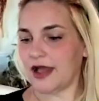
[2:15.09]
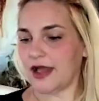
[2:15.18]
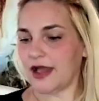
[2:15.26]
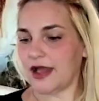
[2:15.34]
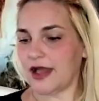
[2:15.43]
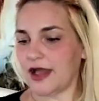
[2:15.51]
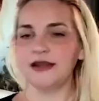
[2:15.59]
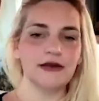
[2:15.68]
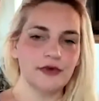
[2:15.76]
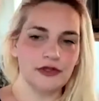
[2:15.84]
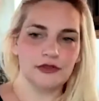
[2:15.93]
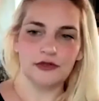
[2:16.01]
I, I need
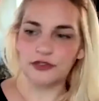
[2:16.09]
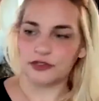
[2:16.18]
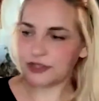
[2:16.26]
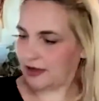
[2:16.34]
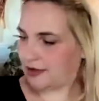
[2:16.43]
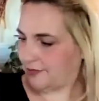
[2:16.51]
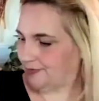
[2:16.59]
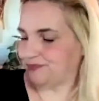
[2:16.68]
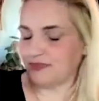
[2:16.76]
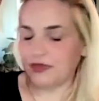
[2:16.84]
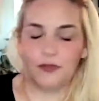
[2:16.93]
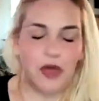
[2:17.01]
to get one of those like
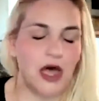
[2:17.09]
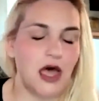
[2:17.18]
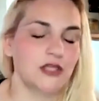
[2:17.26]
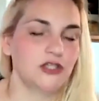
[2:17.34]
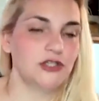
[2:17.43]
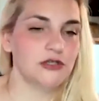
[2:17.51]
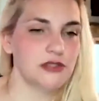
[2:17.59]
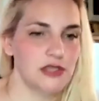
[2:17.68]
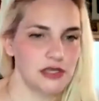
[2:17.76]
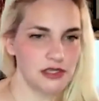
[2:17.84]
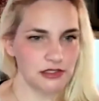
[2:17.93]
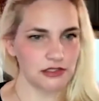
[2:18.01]
posture
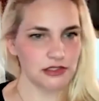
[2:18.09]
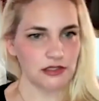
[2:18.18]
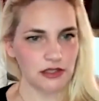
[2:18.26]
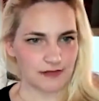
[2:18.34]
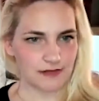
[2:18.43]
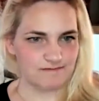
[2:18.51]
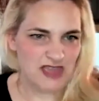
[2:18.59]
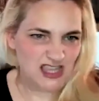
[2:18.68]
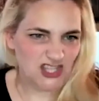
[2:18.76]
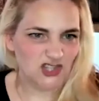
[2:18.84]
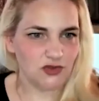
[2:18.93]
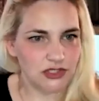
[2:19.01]
things that like
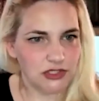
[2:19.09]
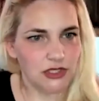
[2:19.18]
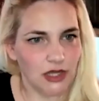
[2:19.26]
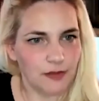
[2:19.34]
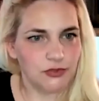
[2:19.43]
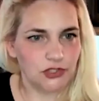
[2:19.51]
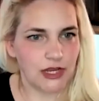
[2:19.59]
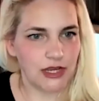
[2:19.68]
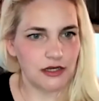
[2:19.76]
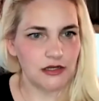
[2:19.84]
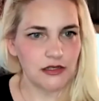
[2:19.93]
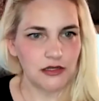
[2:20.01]
makes you sit up
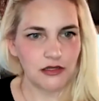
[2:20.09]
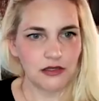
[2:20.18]
straight.